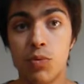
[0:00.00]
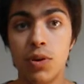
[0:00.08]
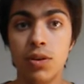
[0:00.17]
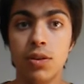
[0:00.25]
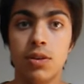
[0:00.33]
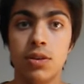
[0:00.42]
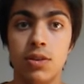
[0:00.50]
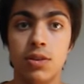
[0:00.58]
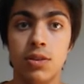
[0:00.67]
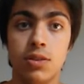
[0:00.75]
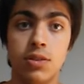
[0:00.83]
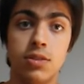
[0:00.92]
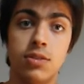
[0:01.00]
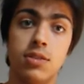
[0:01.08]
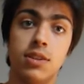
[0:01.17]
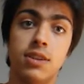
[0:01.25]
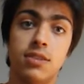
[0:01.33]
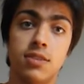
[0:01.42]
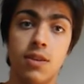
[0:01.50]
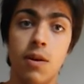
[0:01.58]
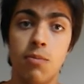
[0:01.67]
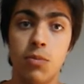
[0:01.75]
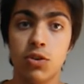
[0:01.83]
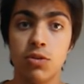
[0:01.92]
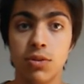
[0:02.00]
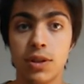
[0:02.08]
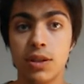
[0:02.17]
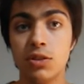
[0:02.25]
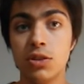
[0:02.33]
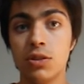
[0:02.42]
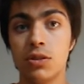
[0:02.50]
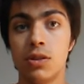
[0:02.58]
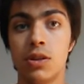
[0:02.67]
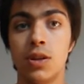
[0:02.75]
one is less muscle tension.